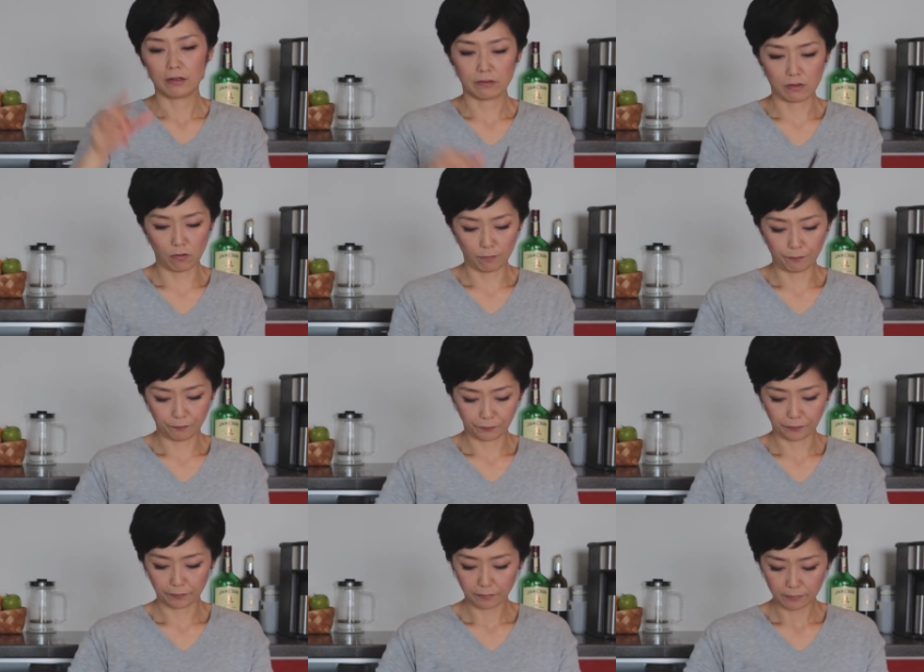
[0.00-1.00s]
So,
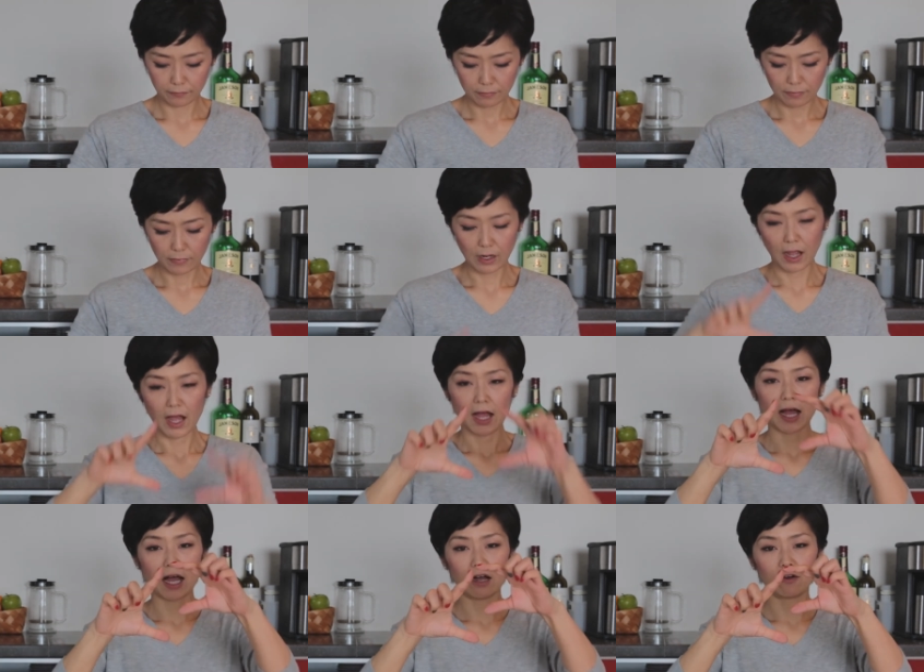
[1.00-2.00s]

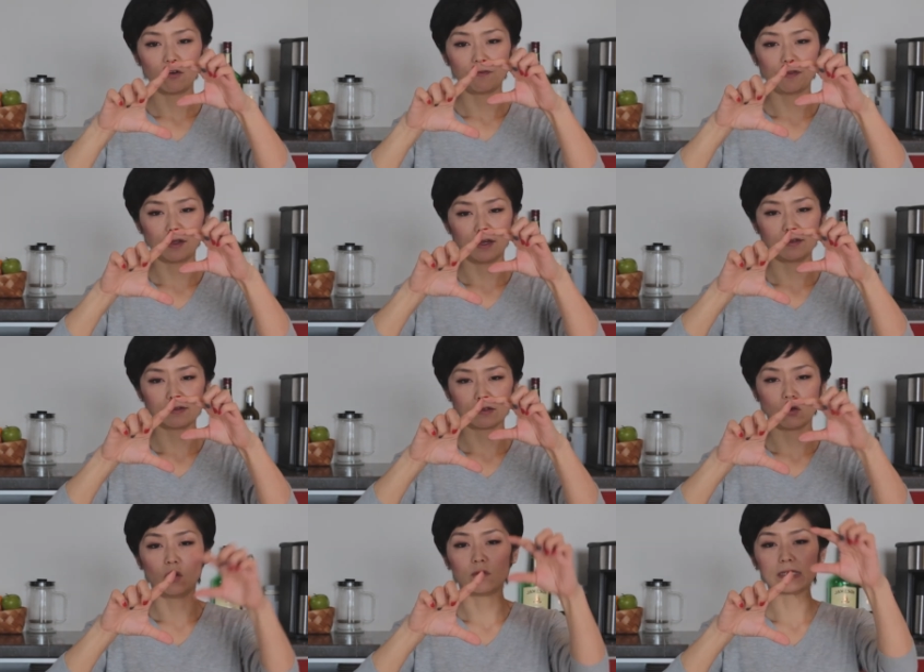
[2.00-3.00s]
half of this
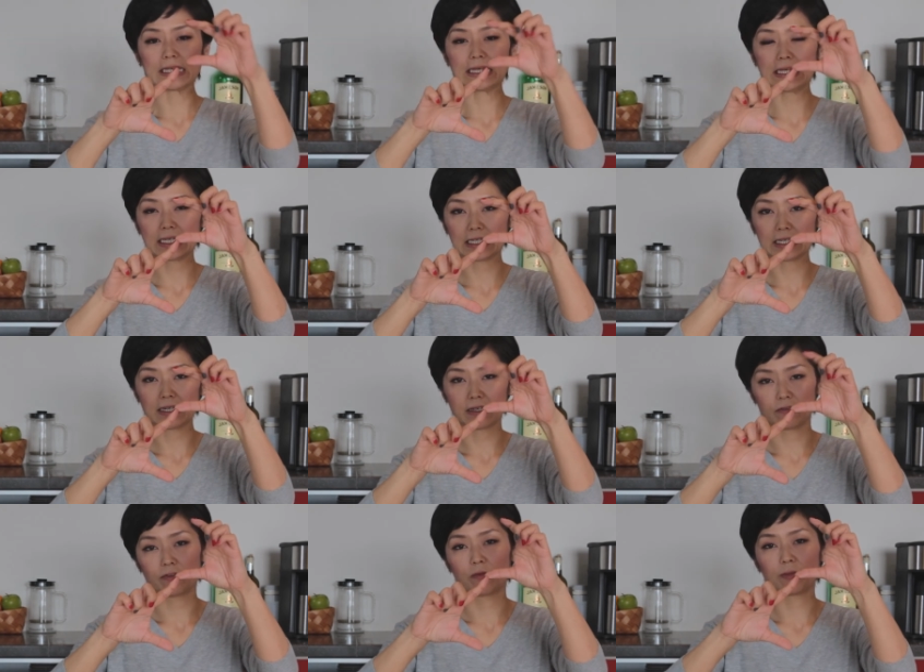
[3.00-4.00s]
goes here,
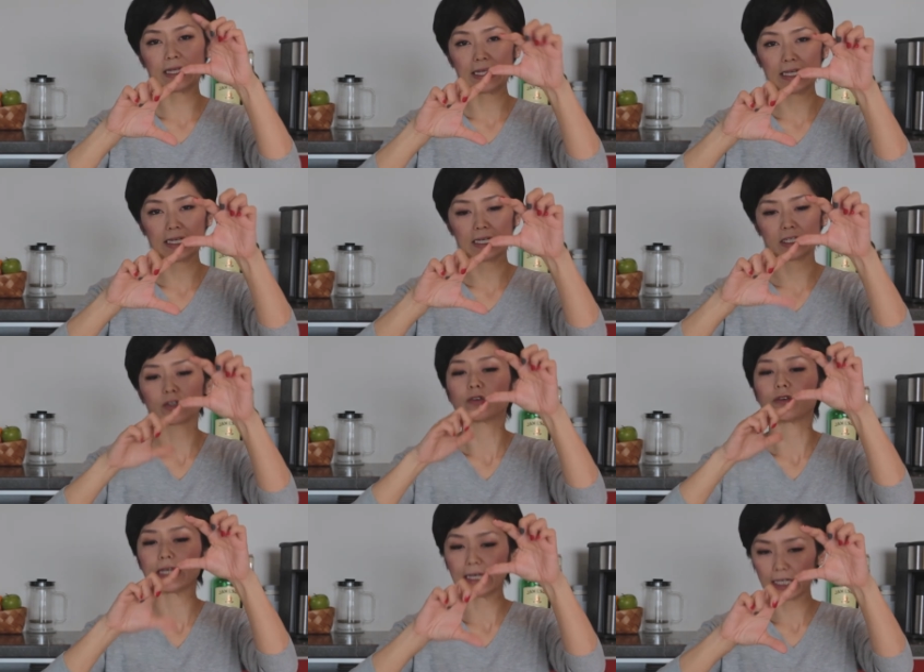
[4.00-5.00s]
and from here to
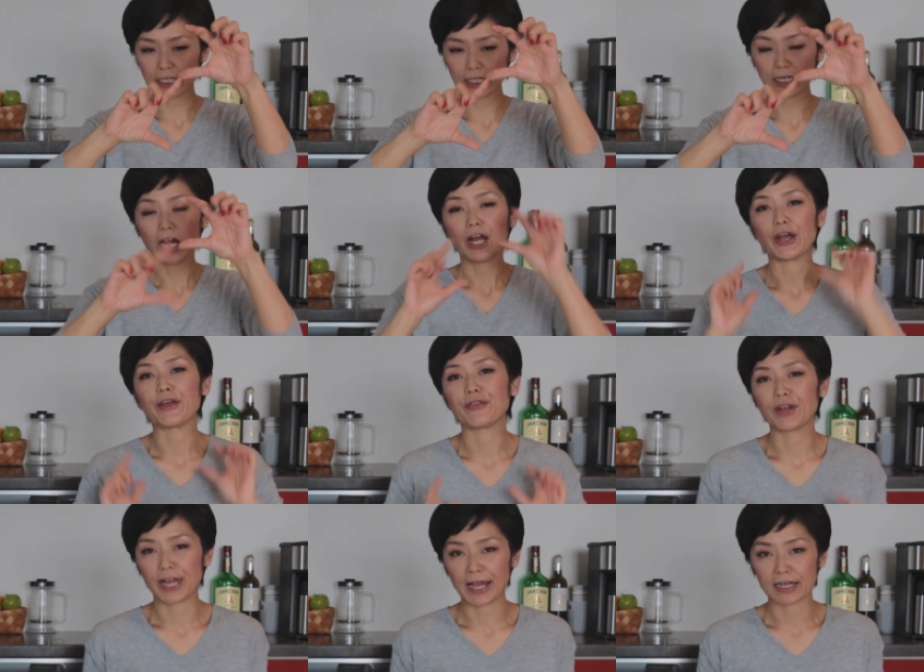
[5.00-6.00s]
here is
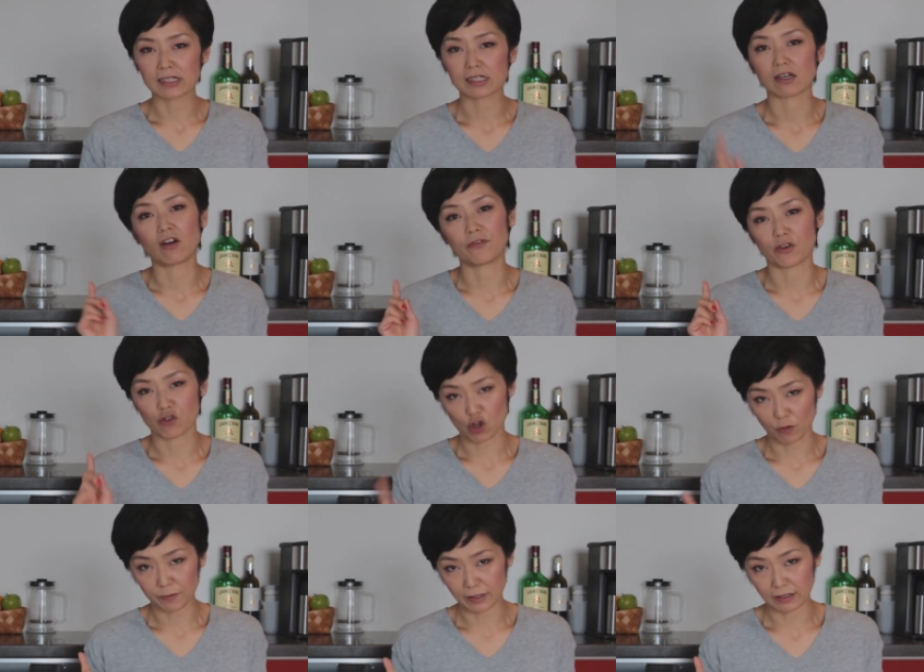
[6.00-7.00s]
the length of your
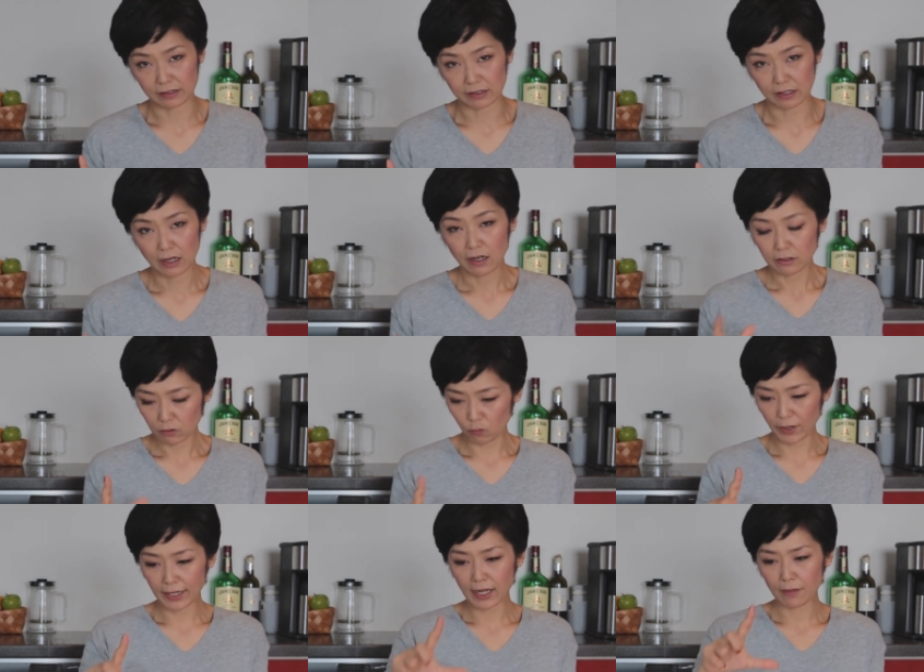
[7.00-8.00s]
chopsticks. So
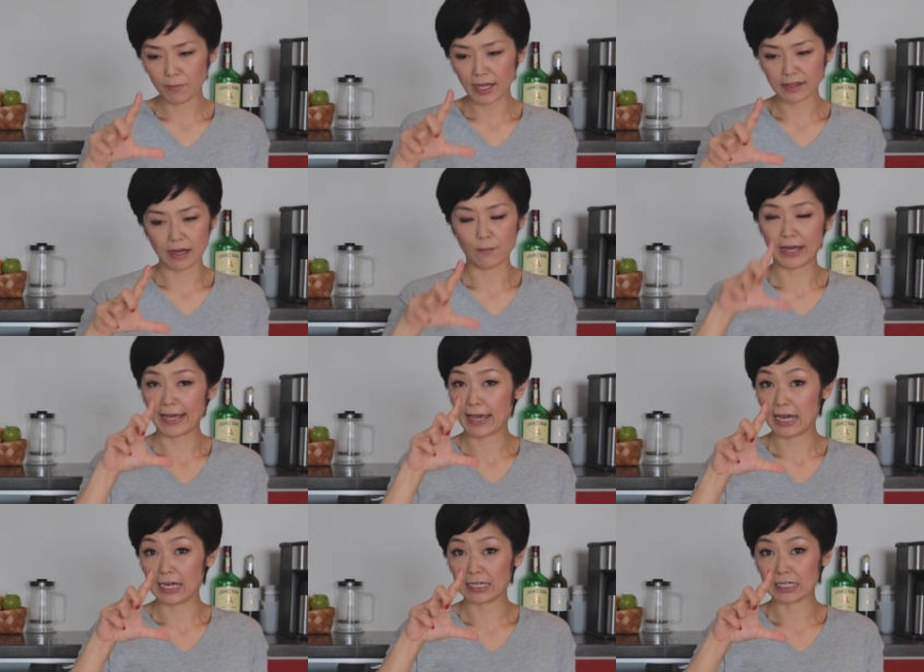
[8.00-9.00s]
when I measure my
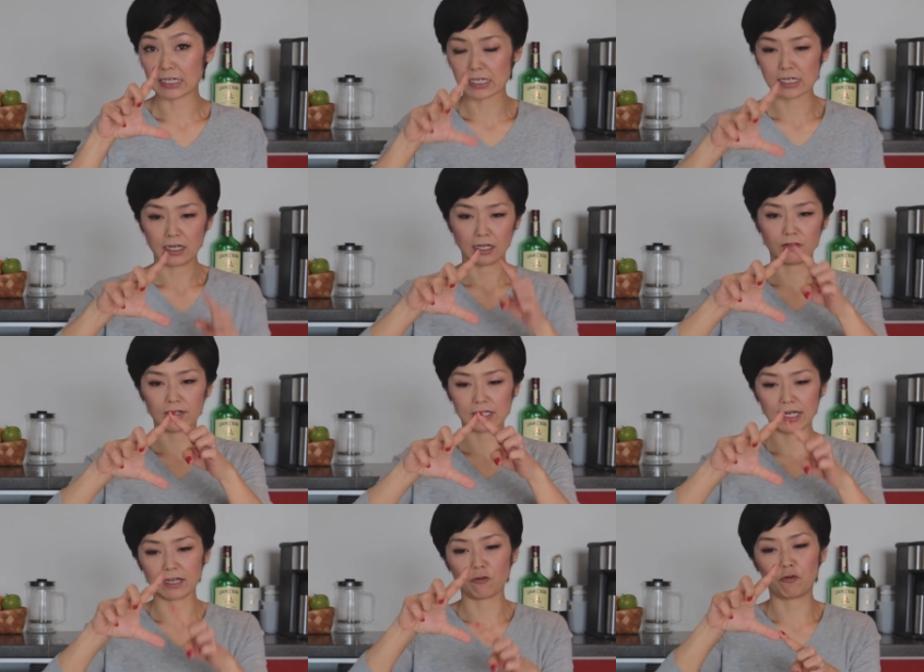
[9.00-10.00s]
hand, it was
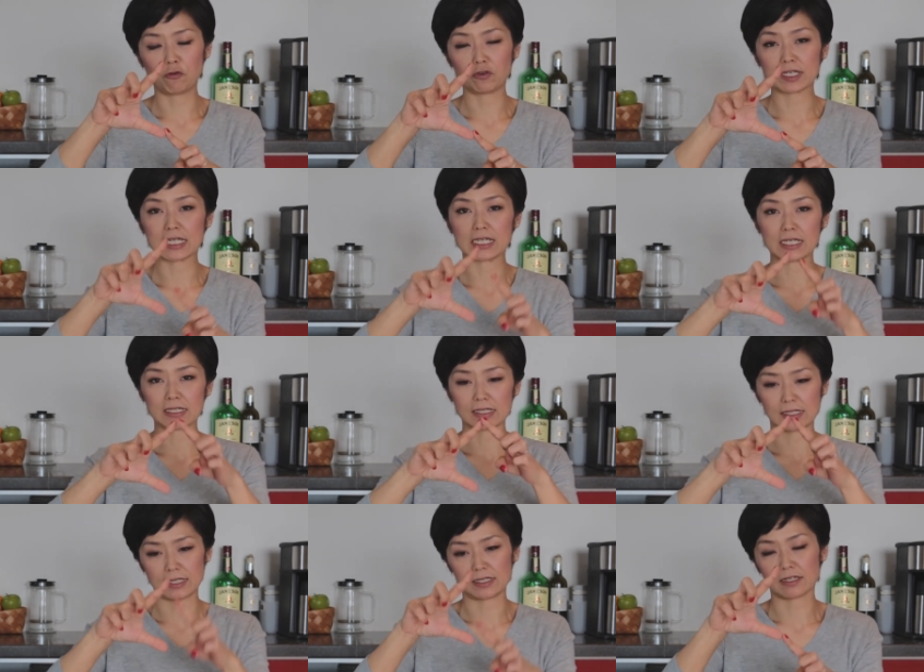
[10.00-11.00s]
like 14
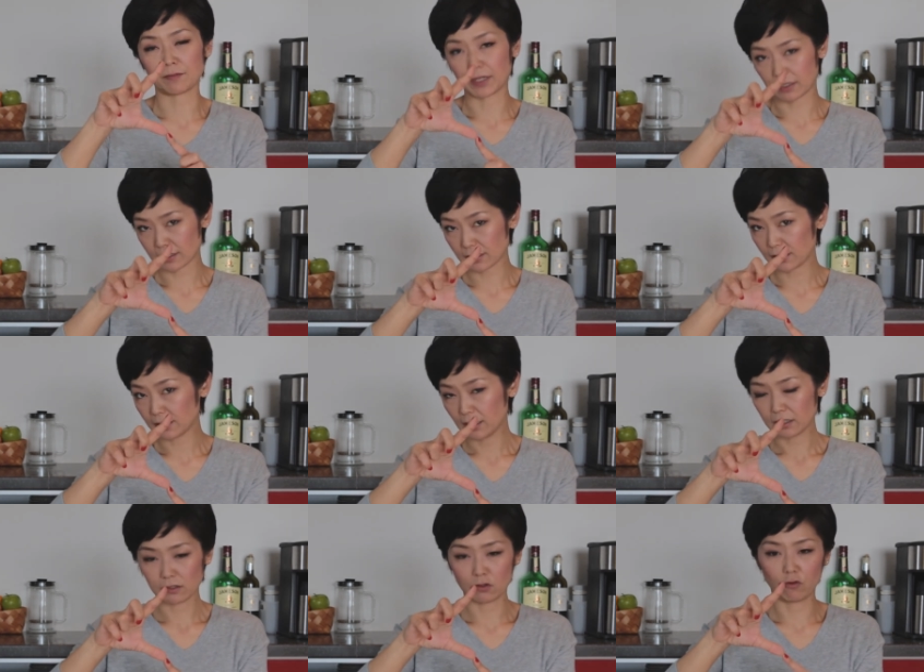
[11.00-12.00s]
centimeter.
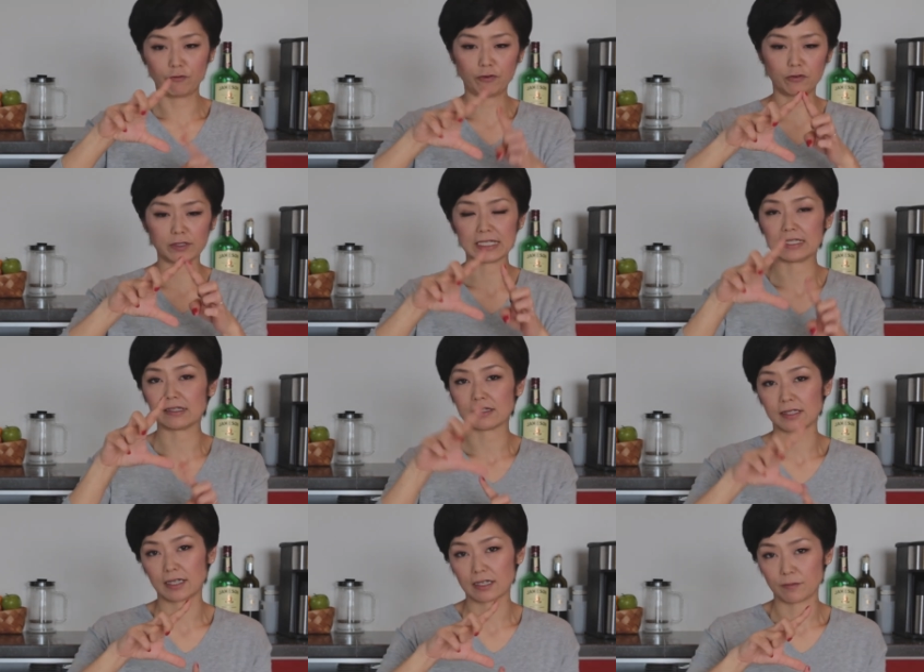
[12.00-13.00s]
So 14
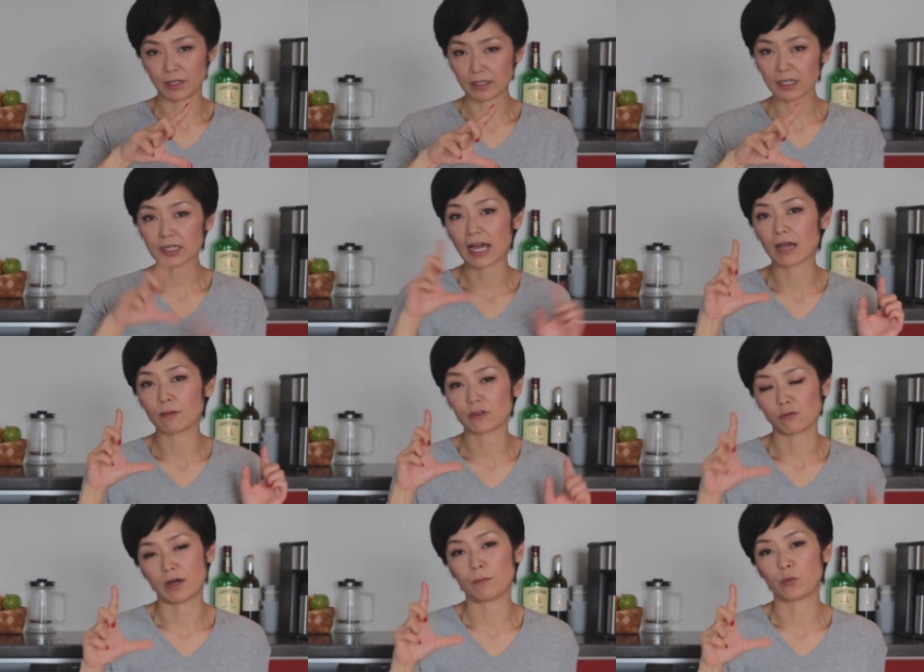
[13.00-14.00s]
centimeter times
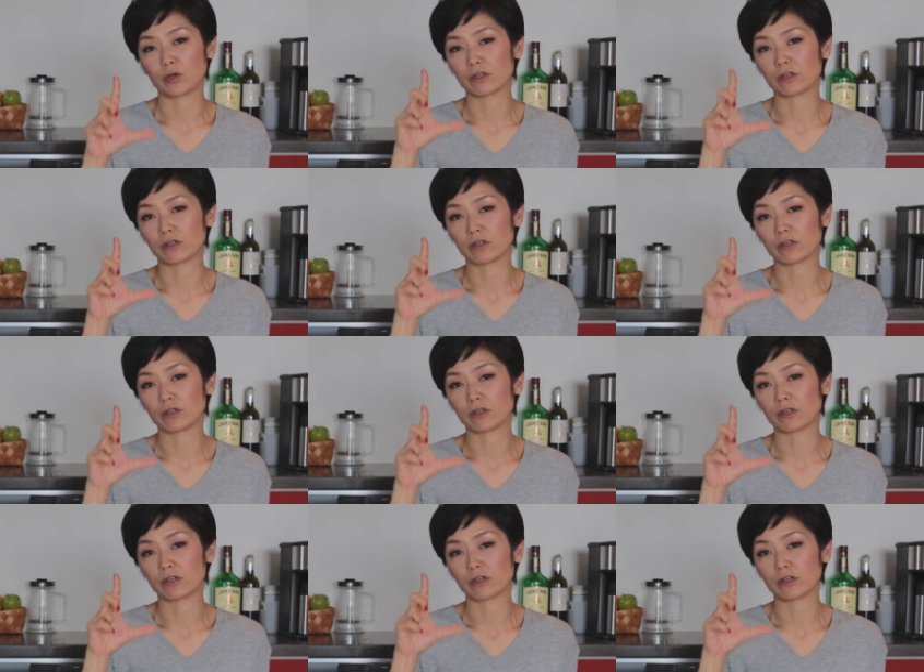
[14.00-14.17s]
1.5,